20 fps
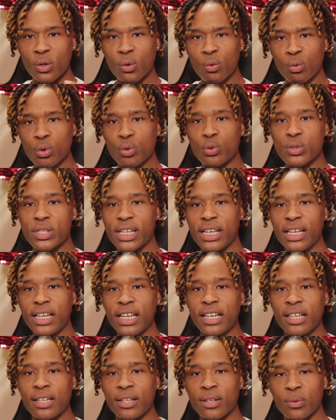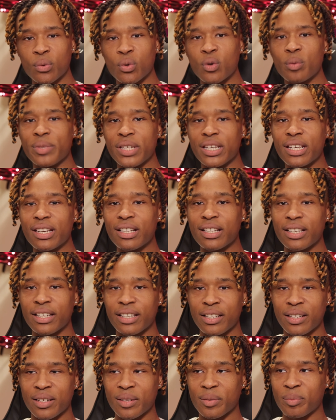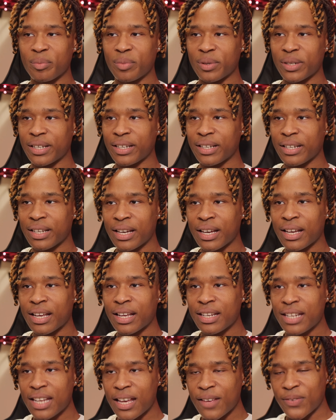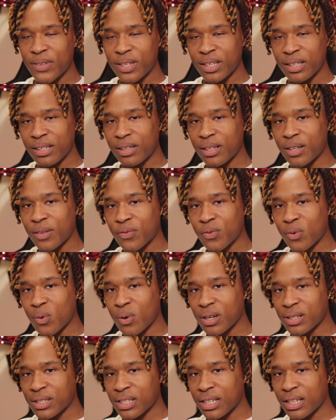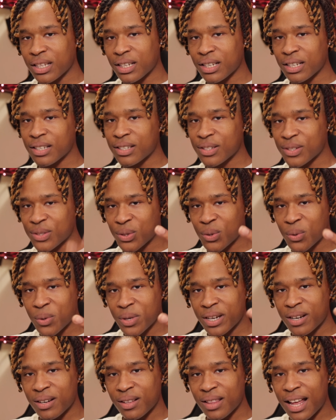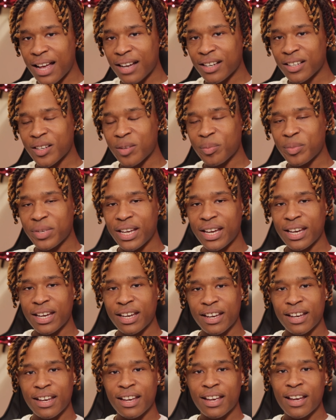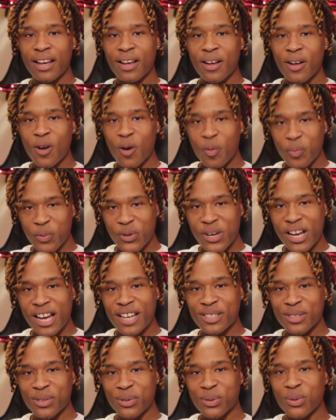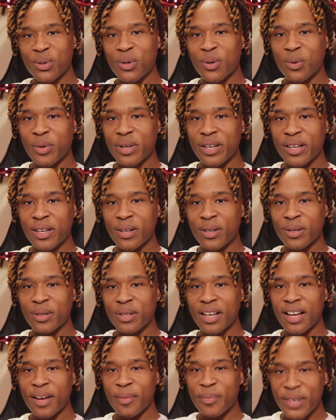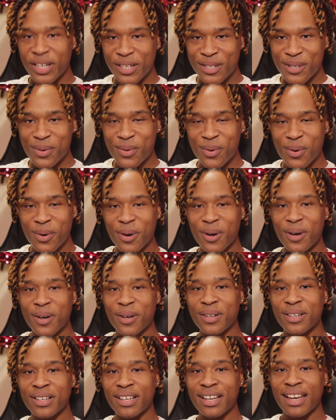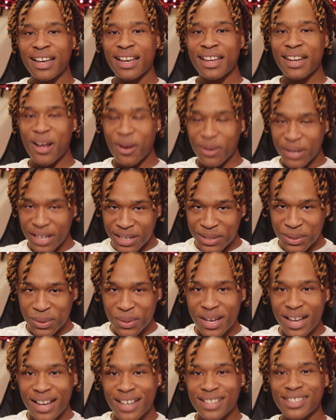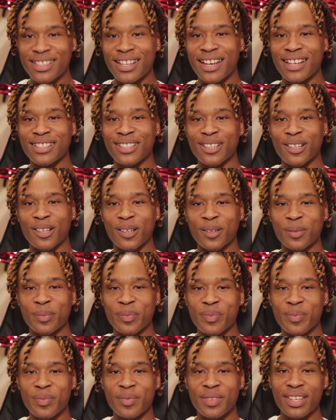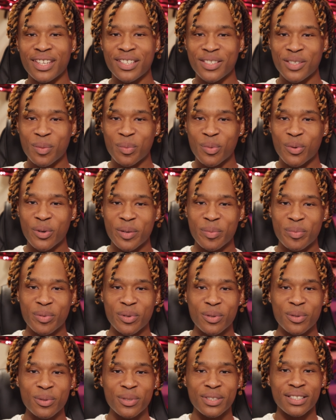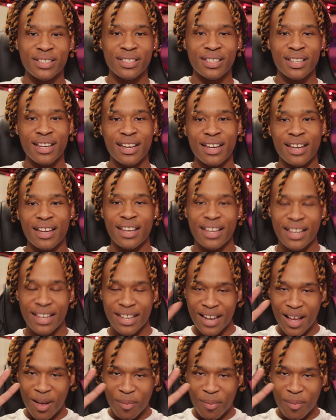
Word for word: routine we'll be good but definitely look forward to the two-year lock update hope you guys are doing well I miss you all and I'll catch you guys next time it's your boy Bruce and